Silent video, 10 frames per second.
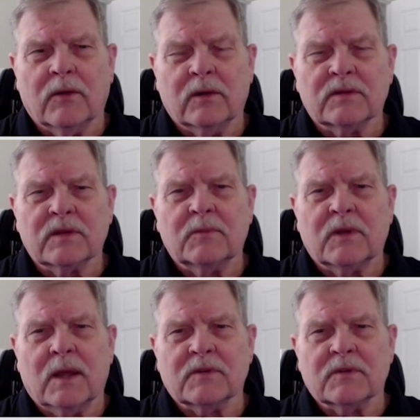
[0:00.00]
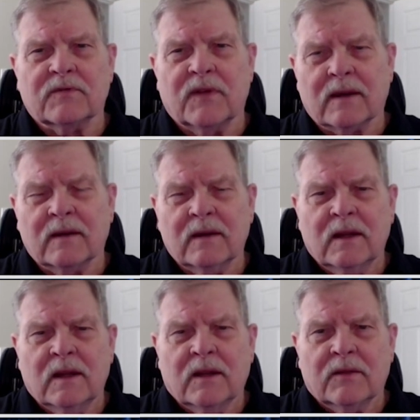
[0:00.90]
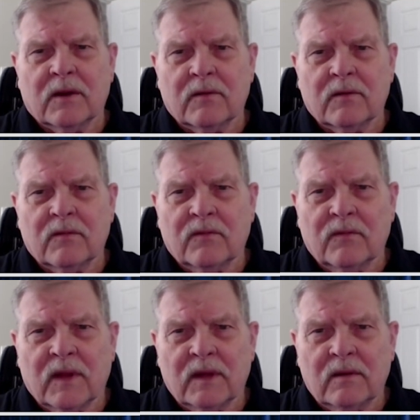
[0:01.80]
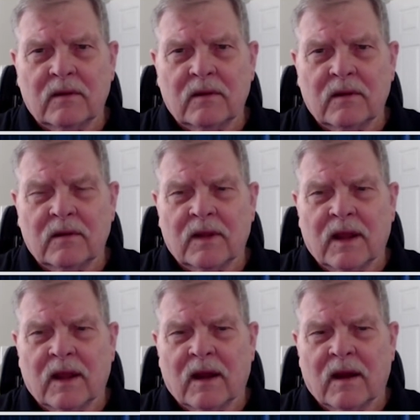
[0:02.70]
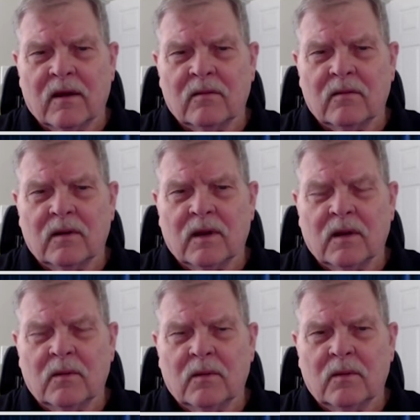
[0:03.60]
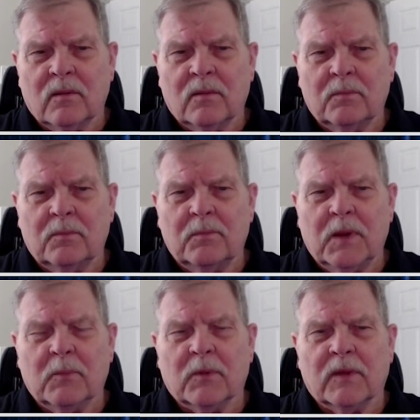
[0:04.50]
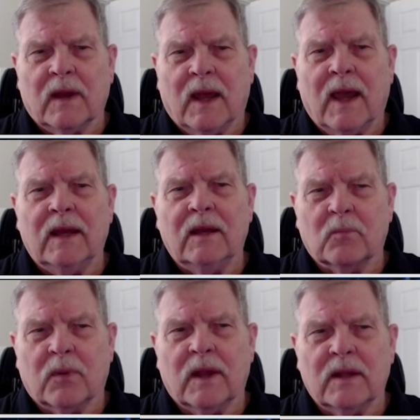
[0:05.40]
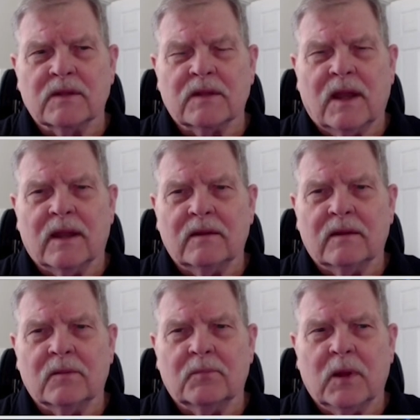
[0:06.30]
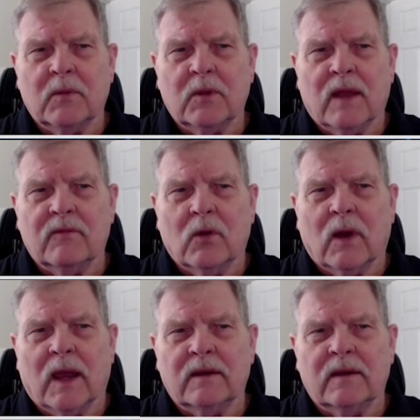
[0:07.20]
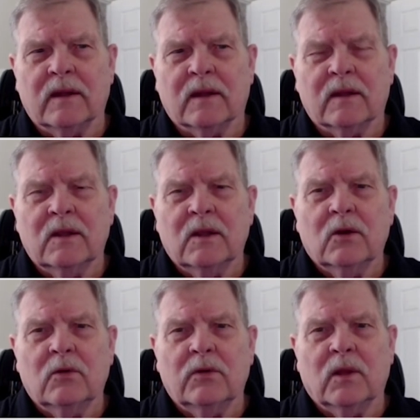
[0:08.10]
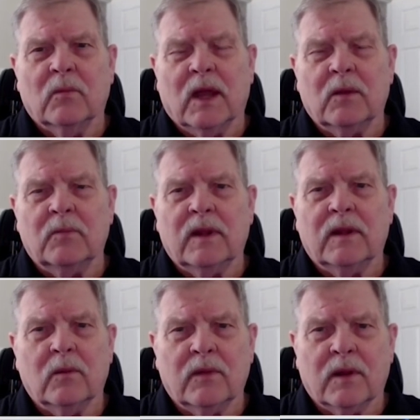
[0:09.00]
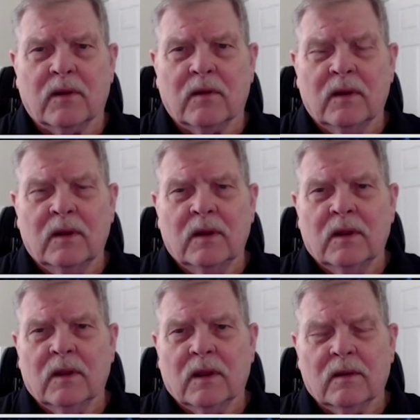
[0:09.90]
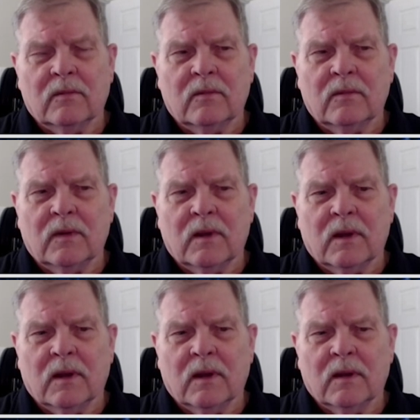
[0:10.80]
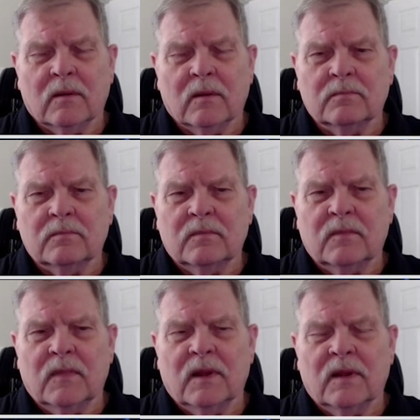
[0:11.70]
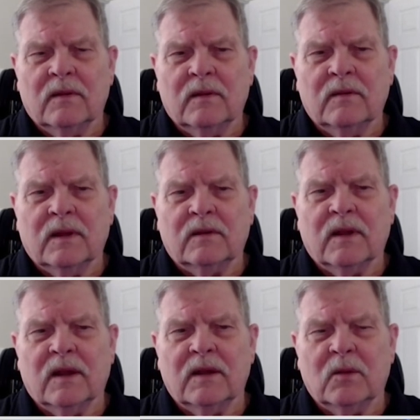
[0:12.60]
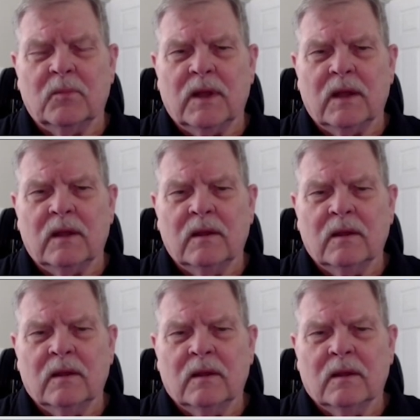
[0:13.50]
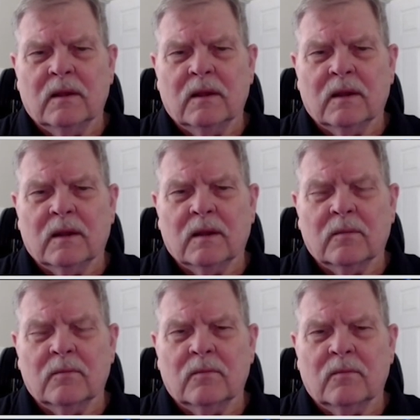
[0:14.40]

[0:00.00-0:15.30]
you. Sometimes, in fact, they're they they are uh, people that hide in plain sight. That people you have no idea who they might be. They they're uh, um, uh, they tend to be um,